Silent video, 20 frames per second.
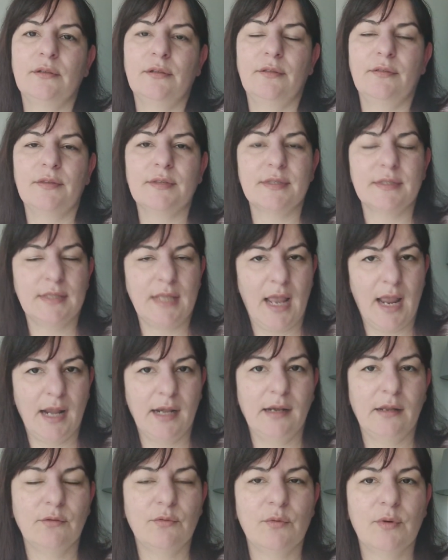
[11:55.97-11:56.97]
the
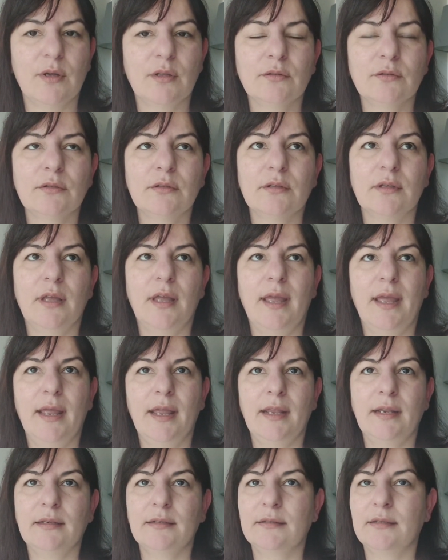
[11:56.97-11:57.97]
style I want,
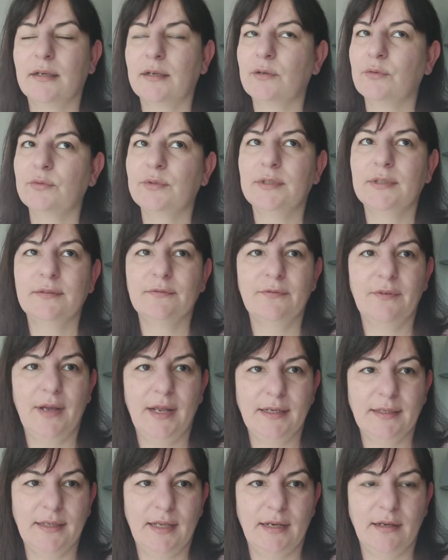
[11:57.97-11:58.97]
and I couldn't
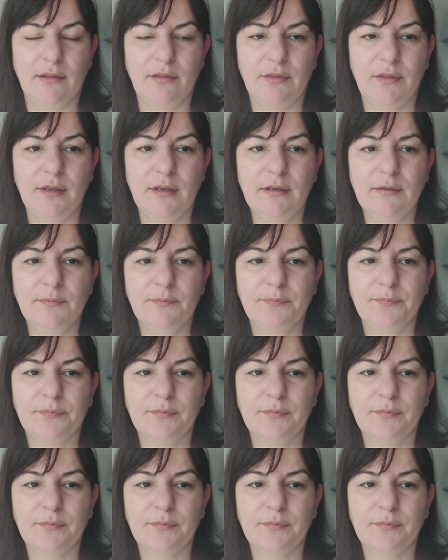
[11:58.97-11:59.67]
find anything.